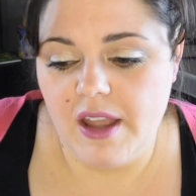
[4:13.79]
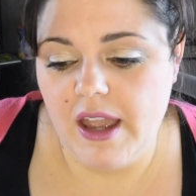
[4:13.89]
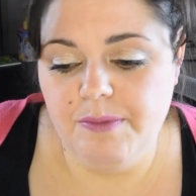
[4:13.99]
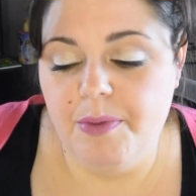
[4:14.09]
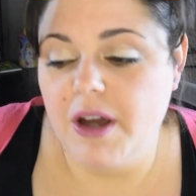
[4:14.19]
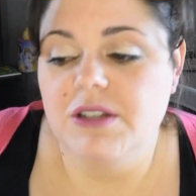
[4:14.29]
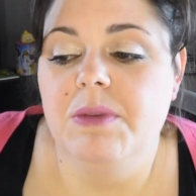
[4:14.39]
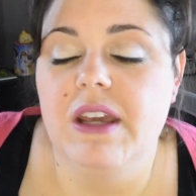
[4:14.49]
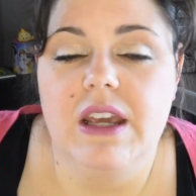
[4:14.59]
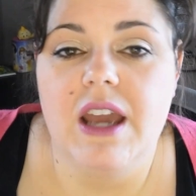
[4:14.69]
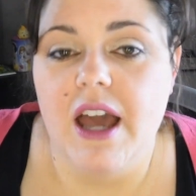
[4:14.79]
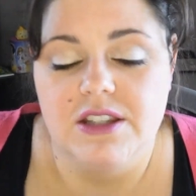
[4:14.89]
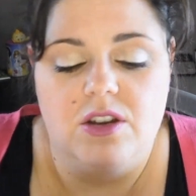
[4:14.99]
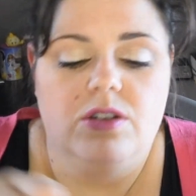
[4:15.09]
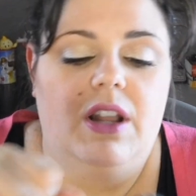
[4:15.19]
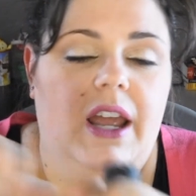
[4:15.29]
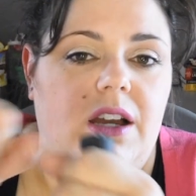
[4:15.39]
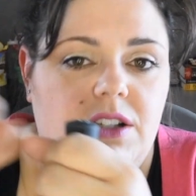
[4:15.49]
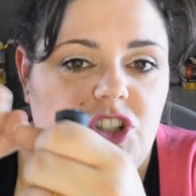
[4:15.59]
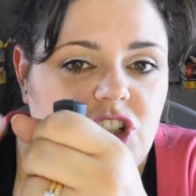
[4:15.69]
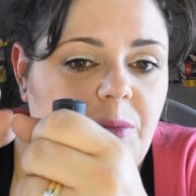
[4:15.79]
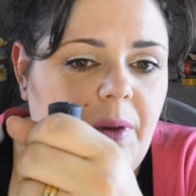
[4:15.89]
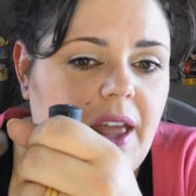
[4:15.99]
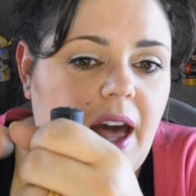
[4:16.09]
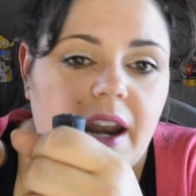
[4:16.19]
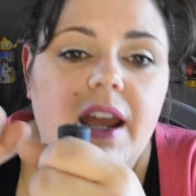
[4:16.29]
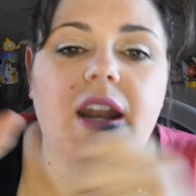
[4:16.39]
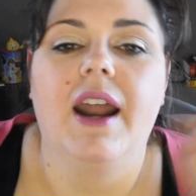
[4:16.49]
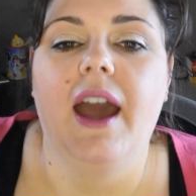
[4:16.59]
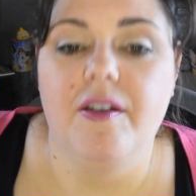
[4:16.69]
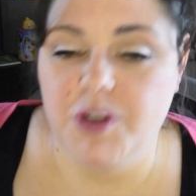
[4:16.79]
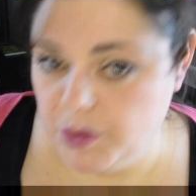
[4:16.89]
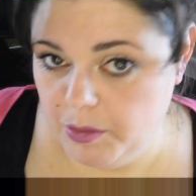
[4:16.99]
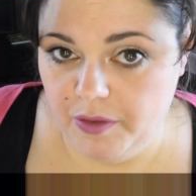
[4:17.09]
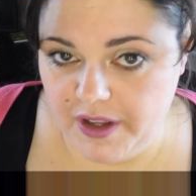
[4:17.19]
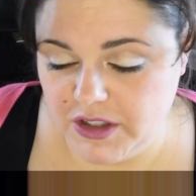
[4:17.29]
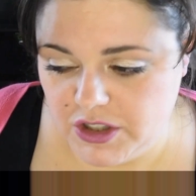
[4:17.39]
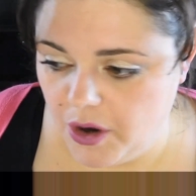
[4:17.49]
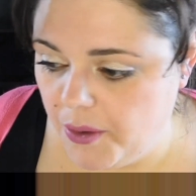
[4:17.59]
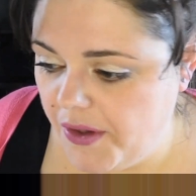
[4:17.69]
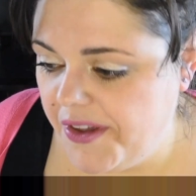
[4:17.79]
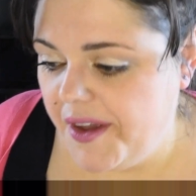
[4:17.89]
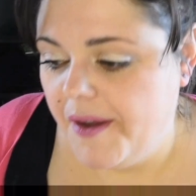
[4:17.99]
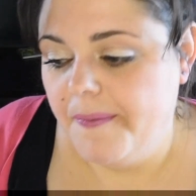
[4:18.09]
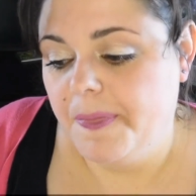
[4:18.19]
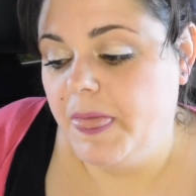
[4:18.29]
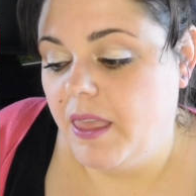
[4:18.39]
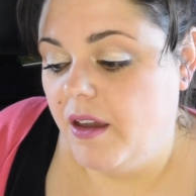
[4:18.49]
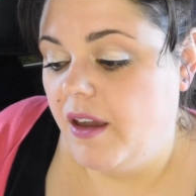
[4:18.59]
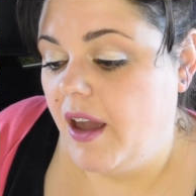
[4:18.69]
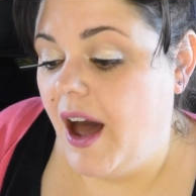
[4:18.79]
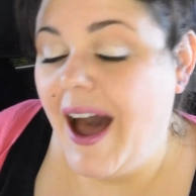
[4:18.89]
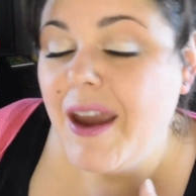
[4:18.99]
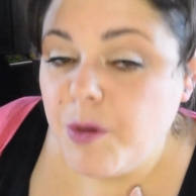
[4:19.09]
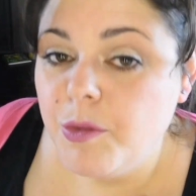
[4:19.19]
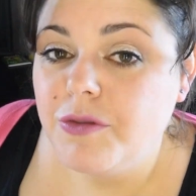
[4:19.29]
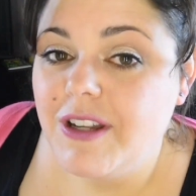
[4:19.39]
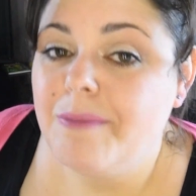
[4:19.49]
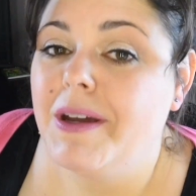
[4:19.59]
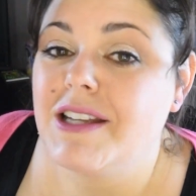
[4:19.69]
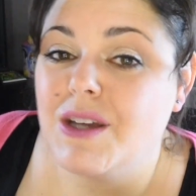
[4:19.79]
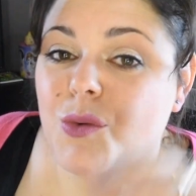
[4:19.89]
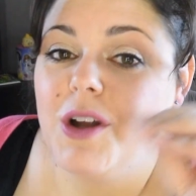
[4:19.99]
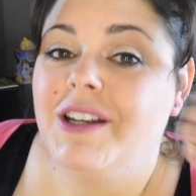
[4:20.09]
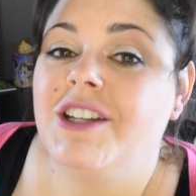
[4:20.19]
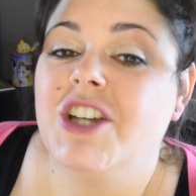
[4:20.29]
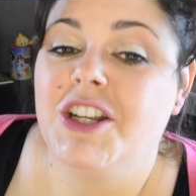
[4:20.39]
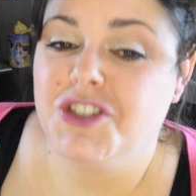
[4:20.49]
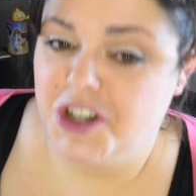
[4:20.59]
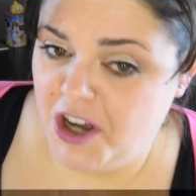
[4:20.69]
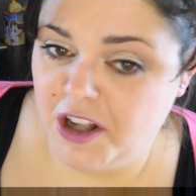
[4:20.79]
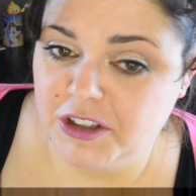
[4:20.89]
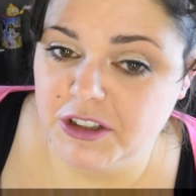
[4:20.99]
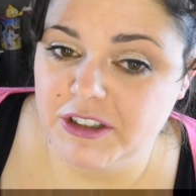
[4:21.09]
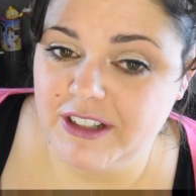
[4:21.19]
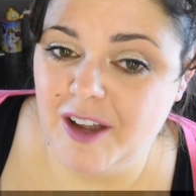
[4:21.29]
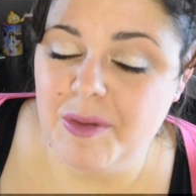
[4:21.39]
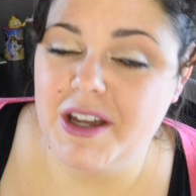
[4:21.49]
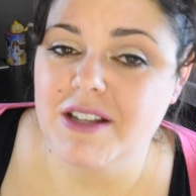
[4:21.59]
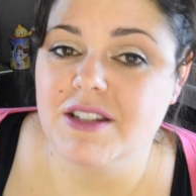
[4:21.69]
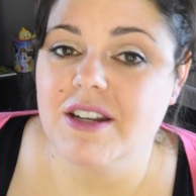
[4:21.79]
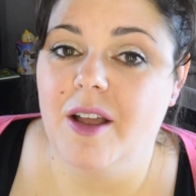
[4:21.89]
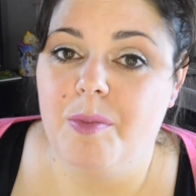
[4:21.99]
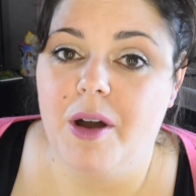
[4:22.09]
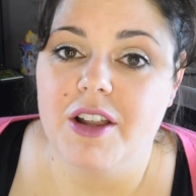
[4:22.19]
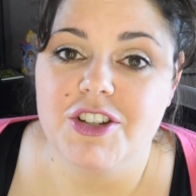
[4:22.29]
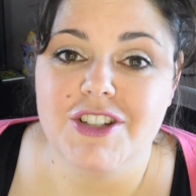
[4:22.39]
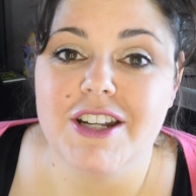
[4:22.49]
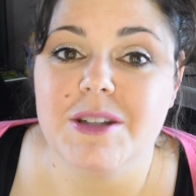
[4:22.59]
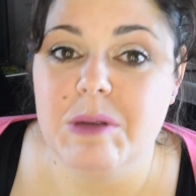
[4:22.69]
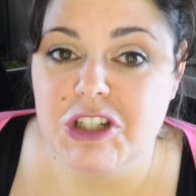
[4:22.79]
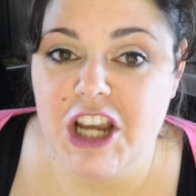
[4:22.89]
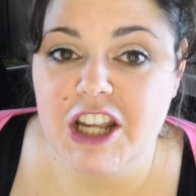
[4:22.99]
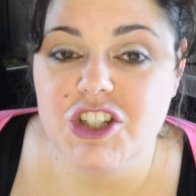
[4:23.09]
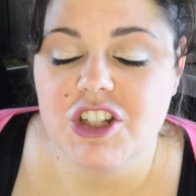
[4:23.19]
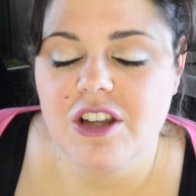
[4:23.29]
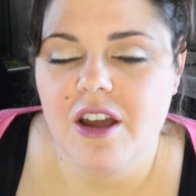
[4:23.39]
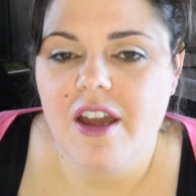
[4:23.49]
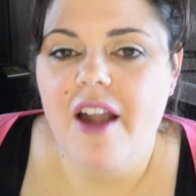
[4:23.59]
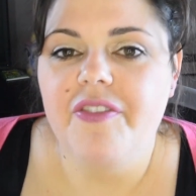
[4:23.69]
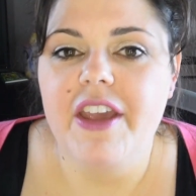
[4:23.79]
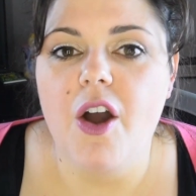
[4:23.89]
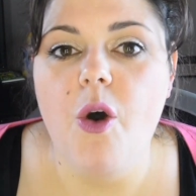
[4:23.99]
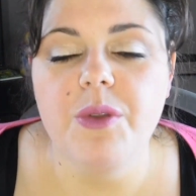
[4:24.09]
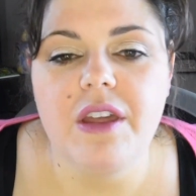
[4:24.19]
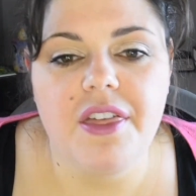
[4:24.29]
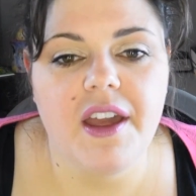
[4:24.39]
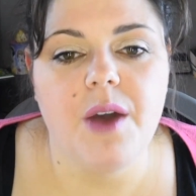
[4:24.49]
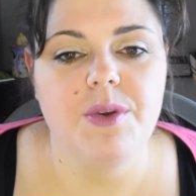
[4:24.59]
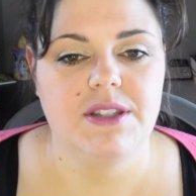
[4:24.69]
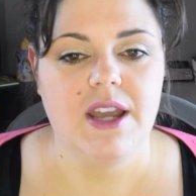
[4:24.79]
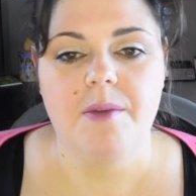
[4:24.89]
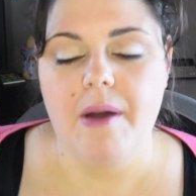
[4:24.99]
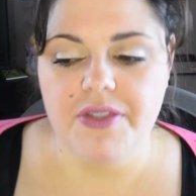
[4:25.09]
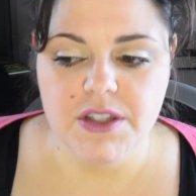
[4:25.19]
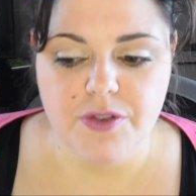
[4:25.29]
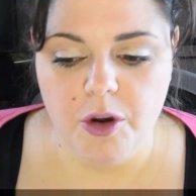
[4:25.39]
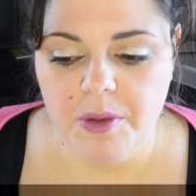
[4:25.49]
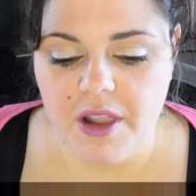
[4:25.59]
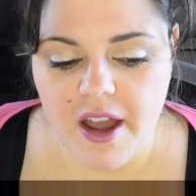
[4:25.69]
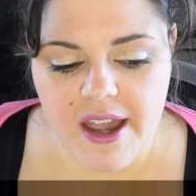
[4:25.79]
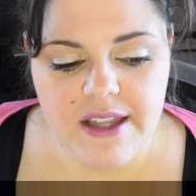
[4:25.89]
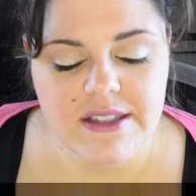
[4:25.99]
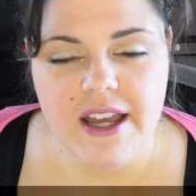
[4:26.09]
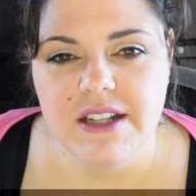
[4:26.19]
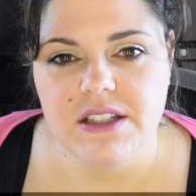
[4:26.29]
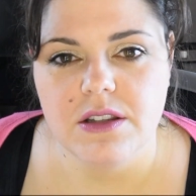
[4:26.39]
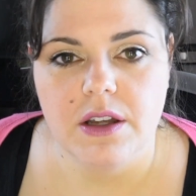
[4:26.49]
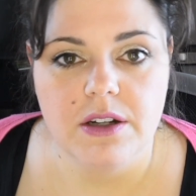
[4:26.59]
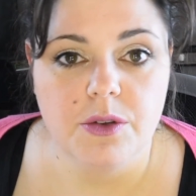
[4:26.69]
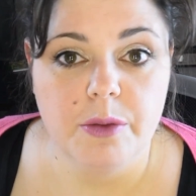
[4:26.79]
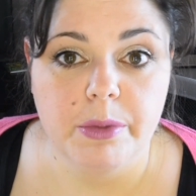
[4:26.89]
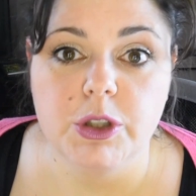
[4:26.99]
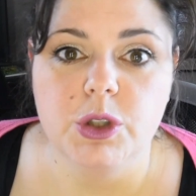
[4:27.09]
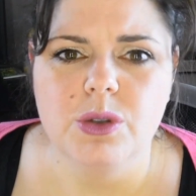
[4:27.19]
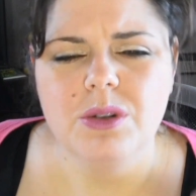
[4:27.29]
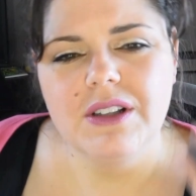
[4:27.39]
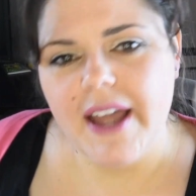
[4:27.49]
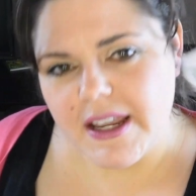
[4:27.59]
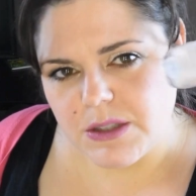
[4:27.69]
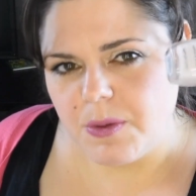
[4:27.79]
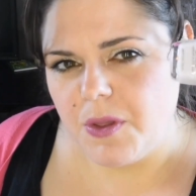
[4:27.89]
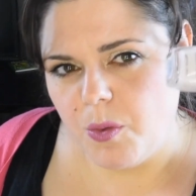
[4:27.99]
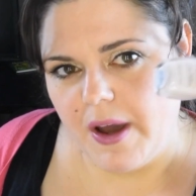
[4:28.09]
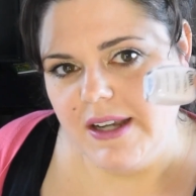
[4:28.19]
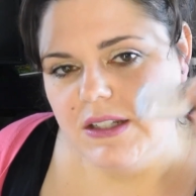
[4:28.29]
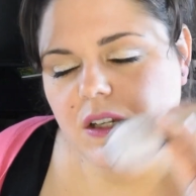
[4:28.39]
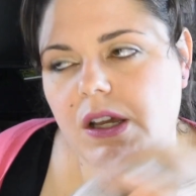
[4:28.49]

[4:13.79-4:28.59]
It bugs me. I started chipping at it and I have to remove it. So I removed it because I wanted to change the color, not because the nail polish needed to be changed. The only thing I would say about this formula is that I know the blue less with the white,